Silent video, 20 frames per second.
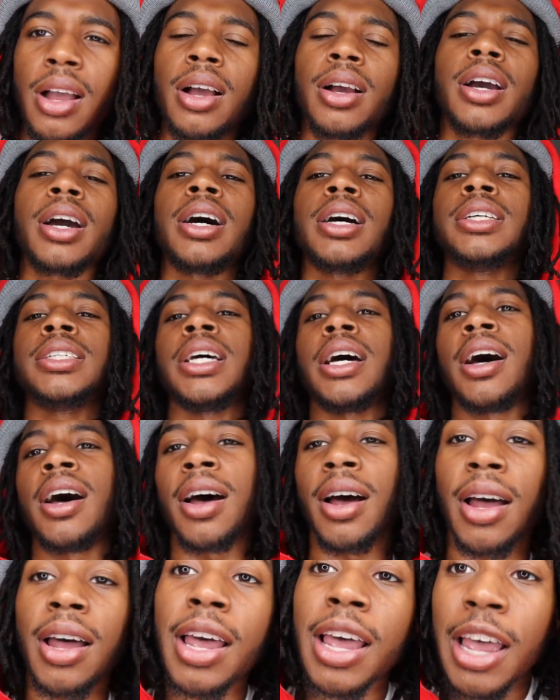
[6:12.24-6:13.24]
Cause
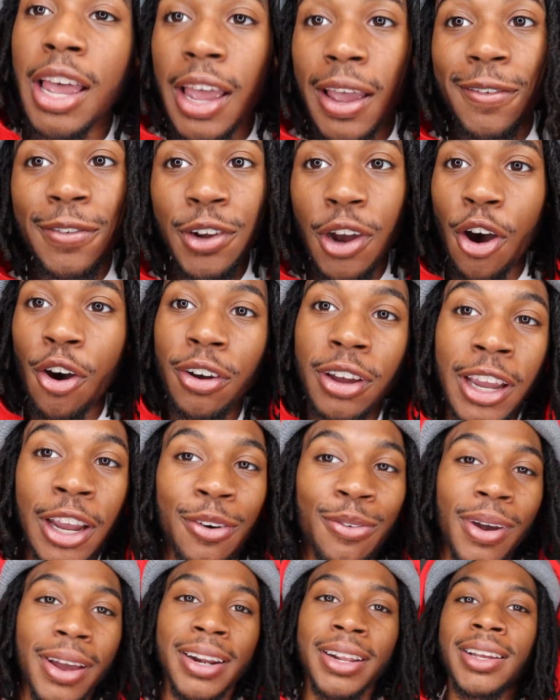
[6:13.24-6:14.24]
if you don't get
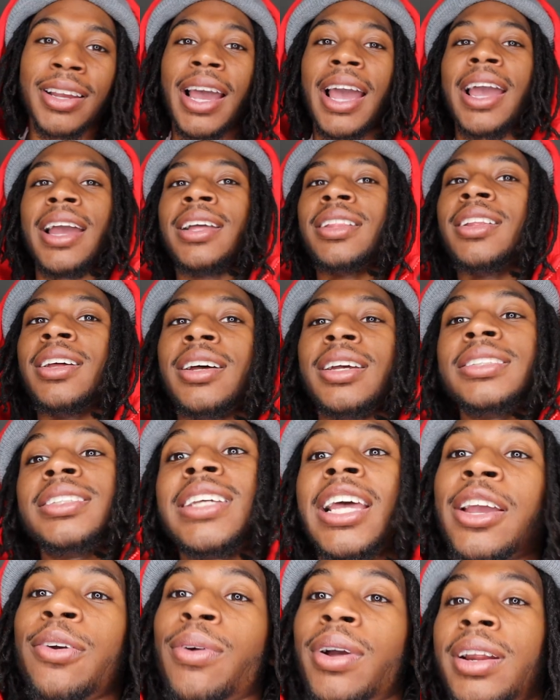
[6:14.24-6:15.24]
ready, hey, look,
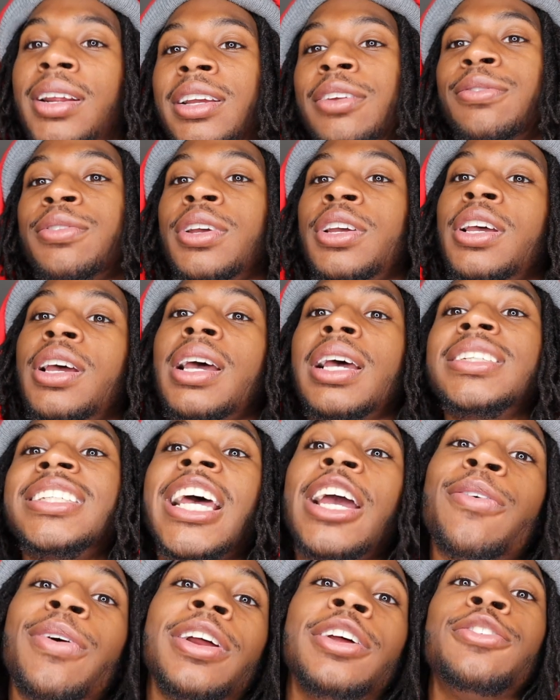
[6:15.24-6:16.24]
stay ready.
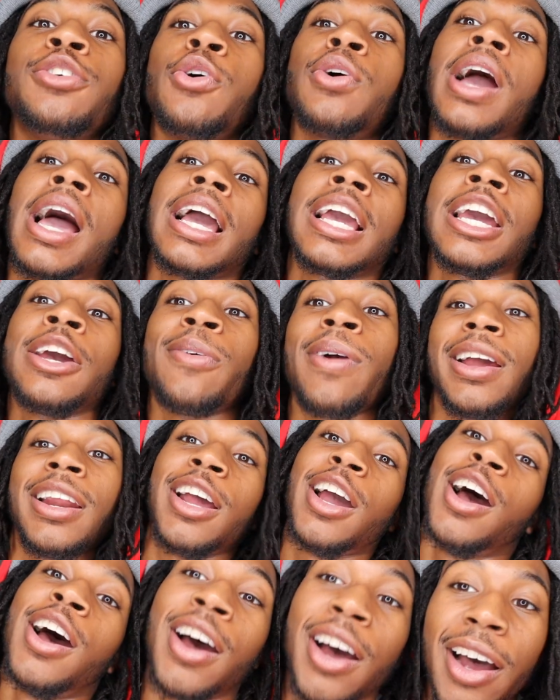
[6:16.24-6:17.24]
Stay ready if you don't gotta get ready.
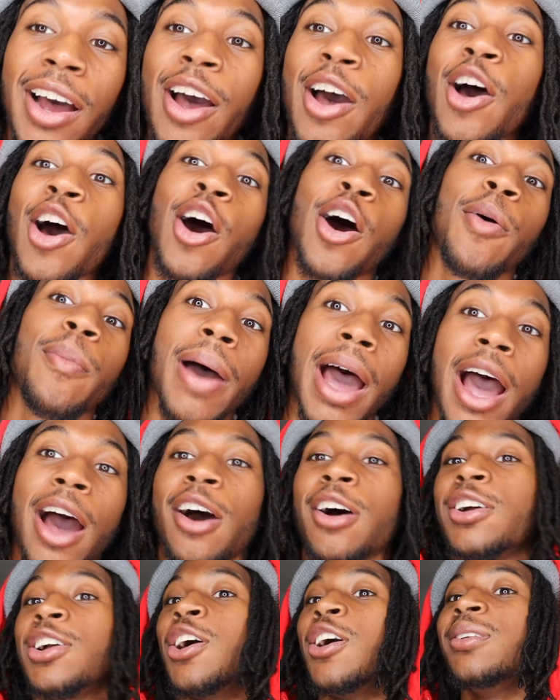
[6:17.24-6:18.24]
All
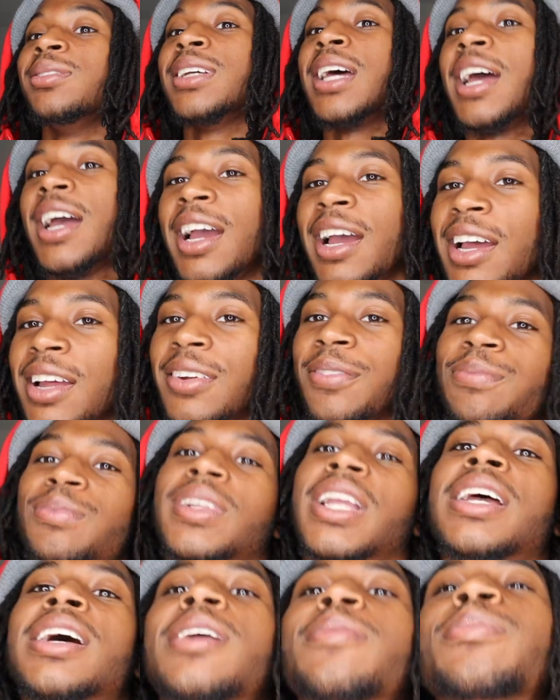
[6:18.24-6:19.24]
bow. You know what I'm saying?
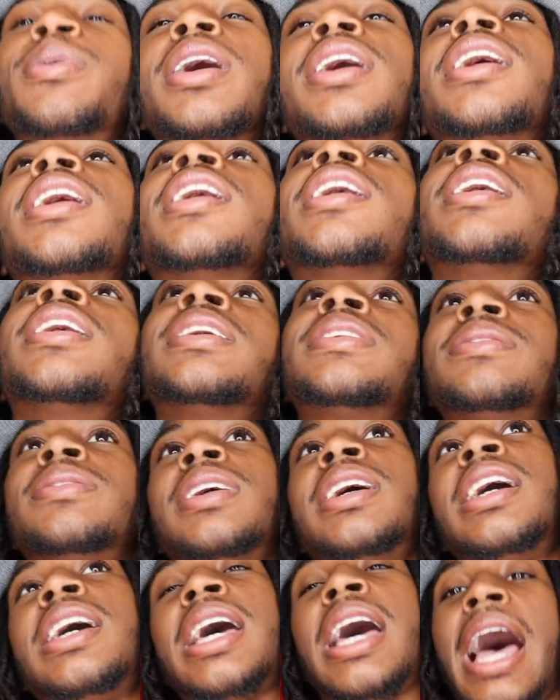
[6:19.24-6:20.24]
But
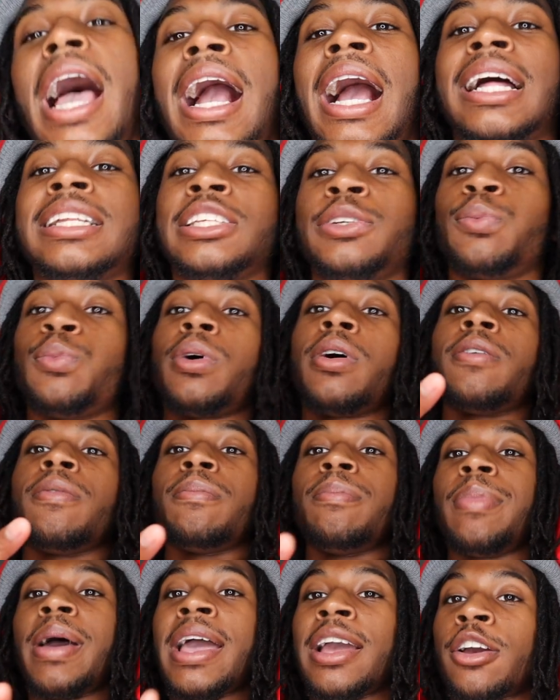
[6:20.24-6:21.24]
I got this
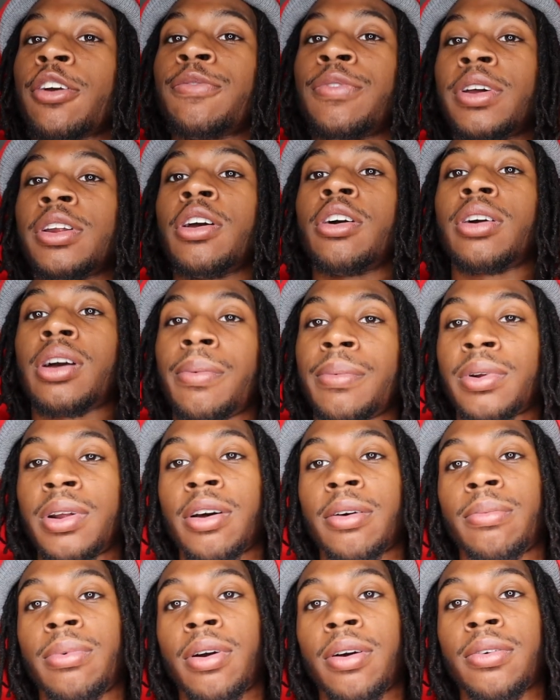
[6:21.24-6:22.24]
one banger video coming
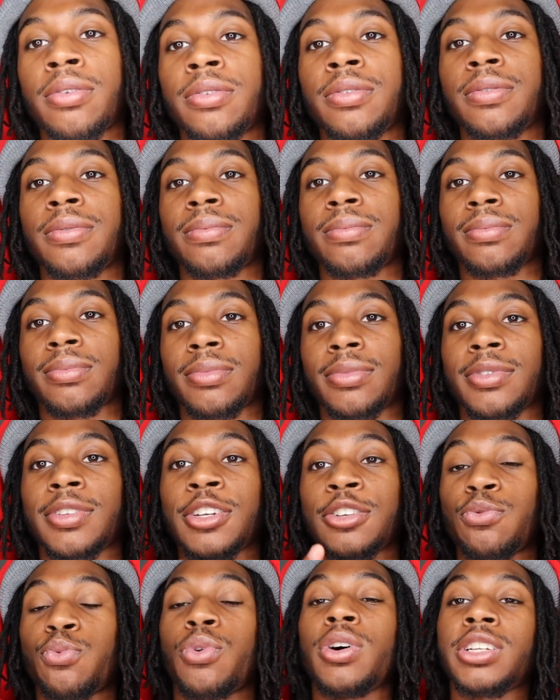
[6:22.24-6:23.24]
up, bro.
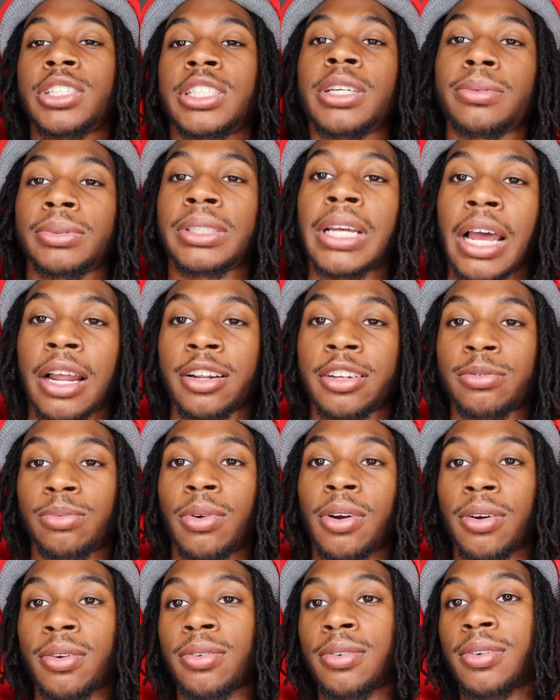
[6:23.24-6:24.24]
This one chip challenge,
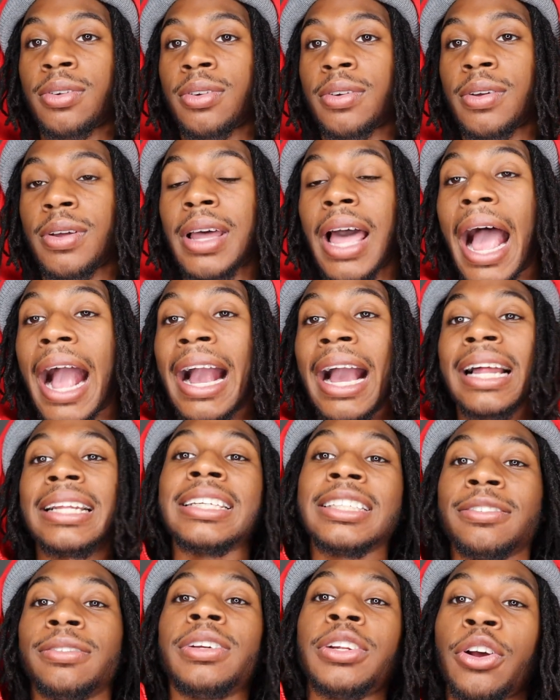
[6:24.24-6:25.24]
bro. I got
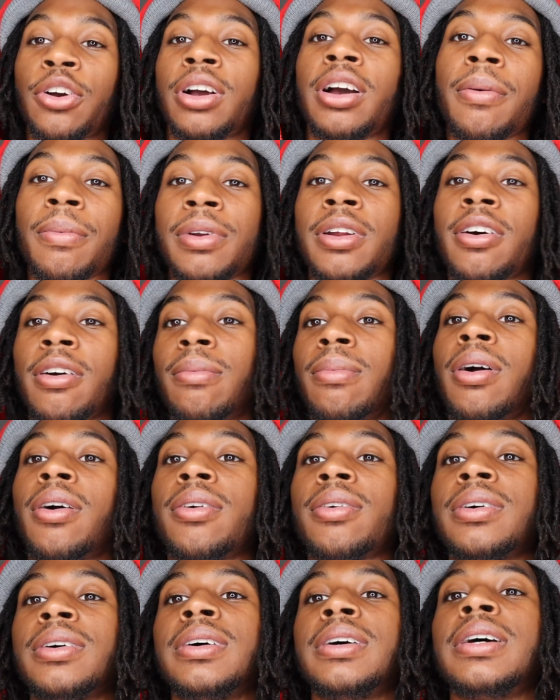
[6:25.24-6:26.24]
this video coming up,
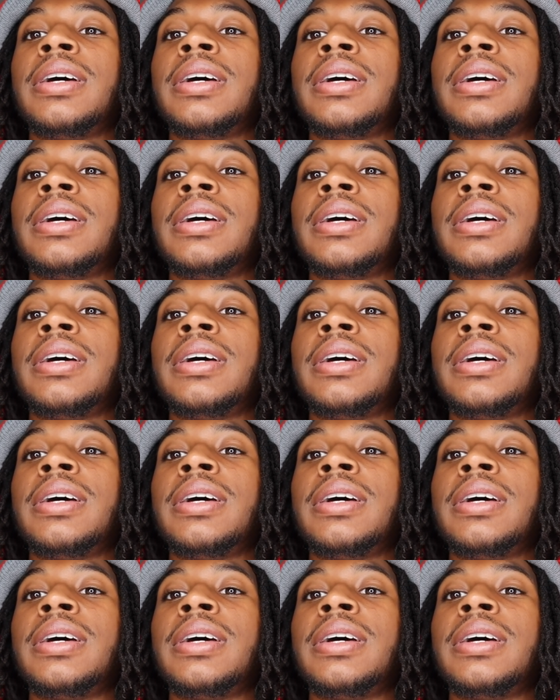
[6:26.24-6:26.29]
bro.